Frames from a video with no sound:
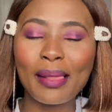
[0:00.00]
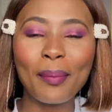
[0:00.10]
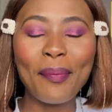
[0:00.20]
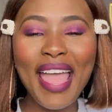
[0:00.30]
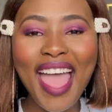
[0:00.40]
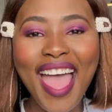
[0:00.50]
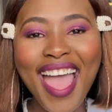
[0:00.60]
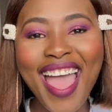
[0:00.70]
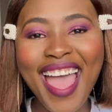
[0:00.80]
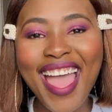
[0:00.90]

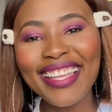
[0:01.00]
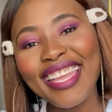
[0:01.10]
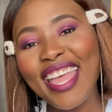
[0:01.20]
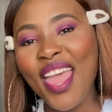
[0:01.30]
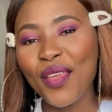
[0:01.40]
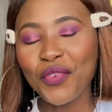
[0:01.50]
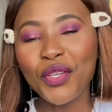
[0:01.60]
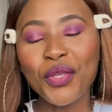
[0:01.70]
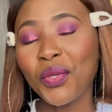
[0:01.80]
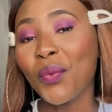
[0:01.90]
back. If you're
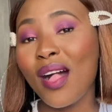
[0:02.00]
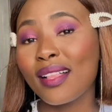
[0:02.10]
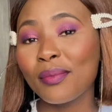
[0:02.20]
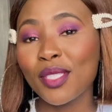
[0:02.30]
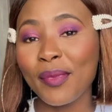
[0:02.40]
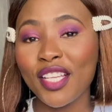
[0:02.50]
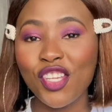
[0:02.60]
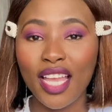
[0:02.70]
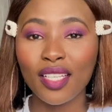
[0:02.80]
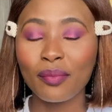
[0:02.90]
new, welcome to my
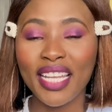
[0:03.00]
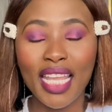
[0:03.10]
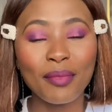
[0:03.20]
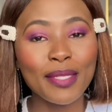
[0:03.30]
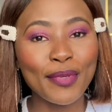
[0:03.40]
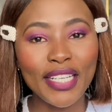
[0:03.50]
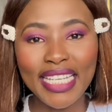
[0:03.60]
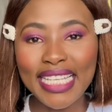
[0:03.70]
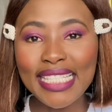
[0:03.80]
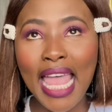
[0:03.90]
channel. My name is
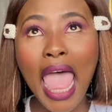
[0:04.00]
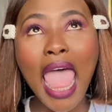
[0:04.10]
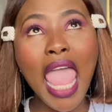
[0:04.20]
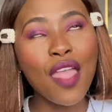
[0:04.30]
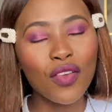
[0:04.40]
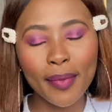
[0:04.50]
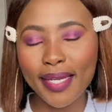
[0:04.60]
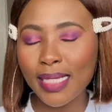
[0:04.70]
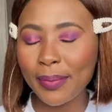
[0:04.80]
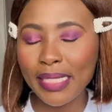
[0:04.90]
Bernice,
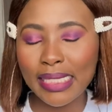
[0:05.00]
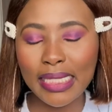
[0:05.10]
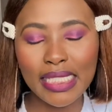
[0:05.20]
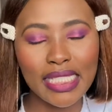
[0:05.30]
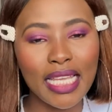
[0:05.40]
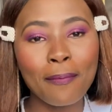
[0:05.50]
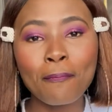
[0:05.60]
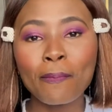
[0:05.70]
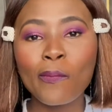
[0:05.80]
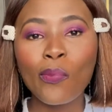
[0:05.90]
everybody's big sister,
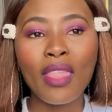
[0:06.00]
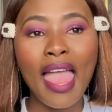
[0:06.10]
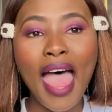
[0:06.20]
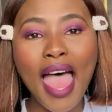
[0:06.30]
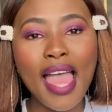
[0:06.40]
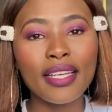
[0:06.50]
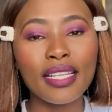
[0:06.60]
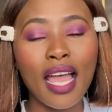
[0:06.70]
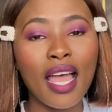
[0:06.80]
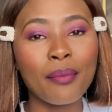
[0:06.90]
and
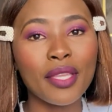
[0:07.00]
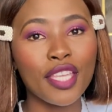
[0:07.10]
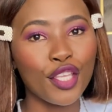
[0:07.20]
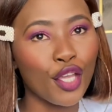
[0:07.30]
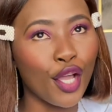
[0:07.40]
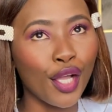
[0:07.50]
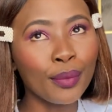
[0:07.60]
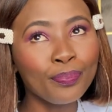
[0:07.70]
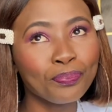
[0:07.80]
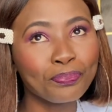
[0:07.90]
I'm here